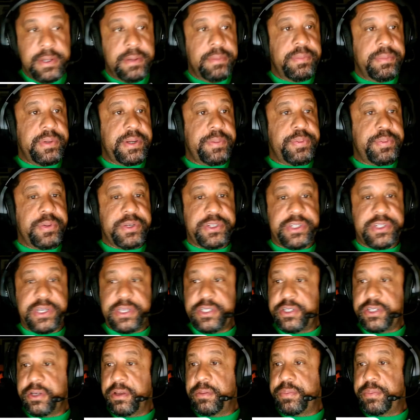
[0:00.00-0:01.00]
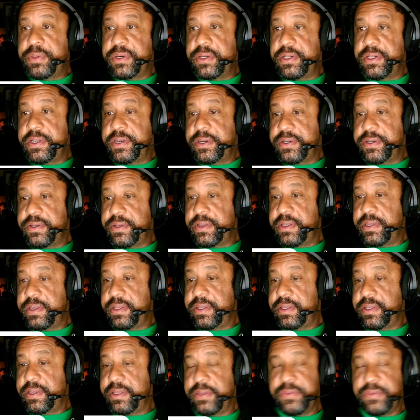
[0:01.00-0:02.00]
but I appreciate y'all being here.
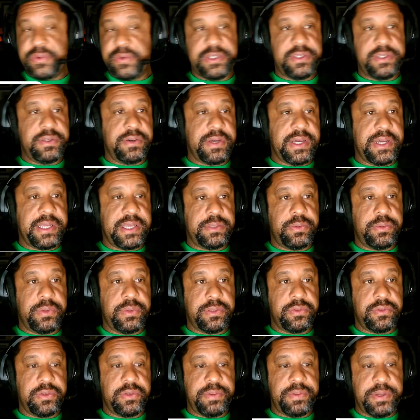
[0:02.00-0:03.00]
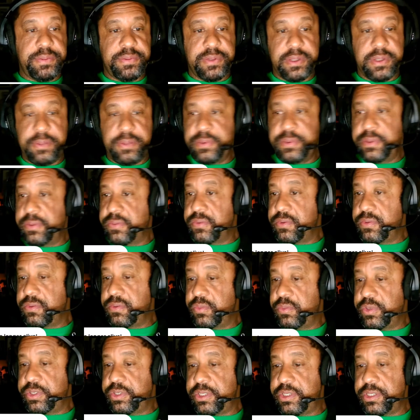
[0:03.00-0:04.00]
We still got 23 people up in the
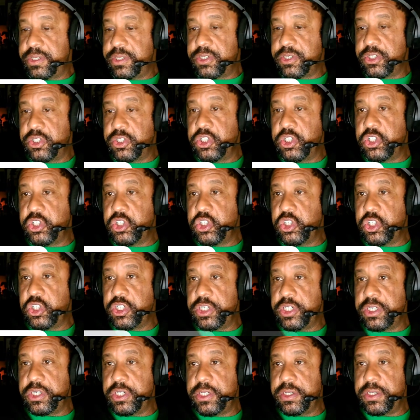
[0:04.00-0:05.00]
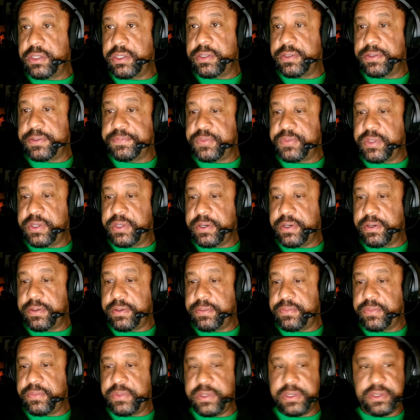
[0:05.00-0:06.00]
room, which is good.
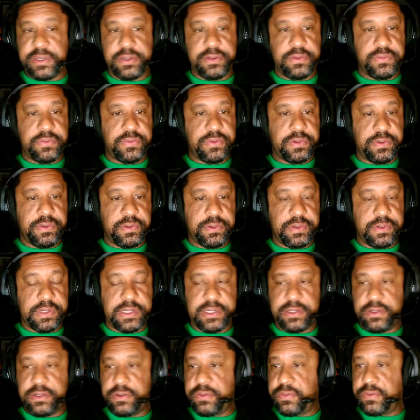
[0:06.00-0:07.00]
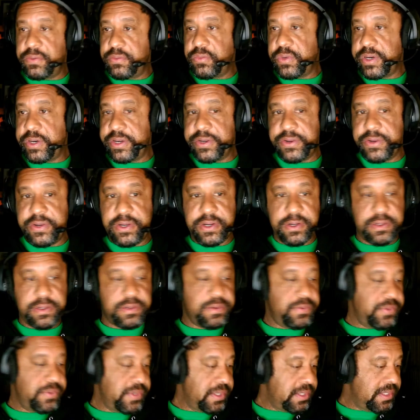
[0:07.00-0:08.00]
Thank you for don't while you're here, don't
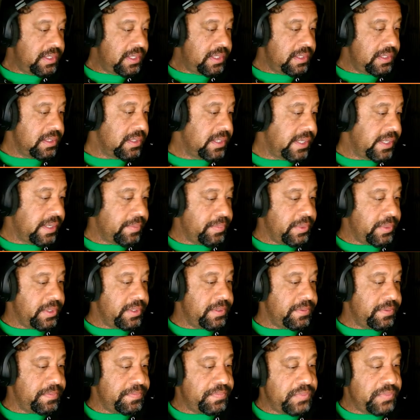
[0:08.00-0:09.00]
forget to hit the like button,